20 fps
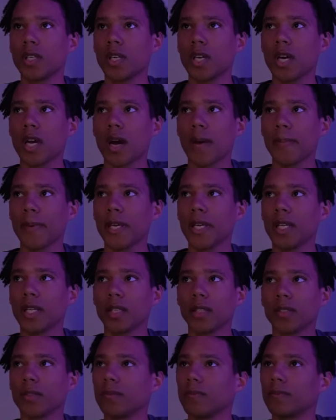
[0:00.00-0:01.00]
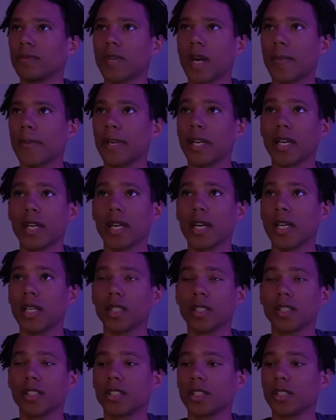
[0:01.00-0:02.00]
I'm getting
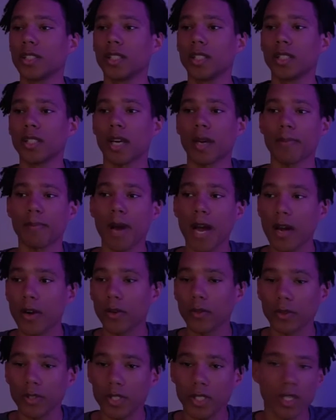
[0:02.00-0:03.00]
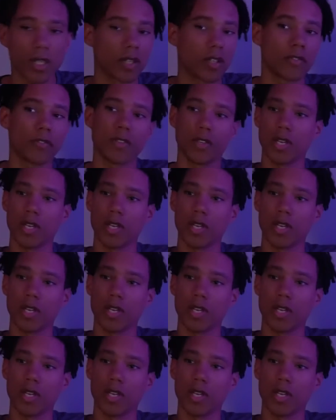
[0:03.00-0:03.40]
hella shit done, like my own stuff,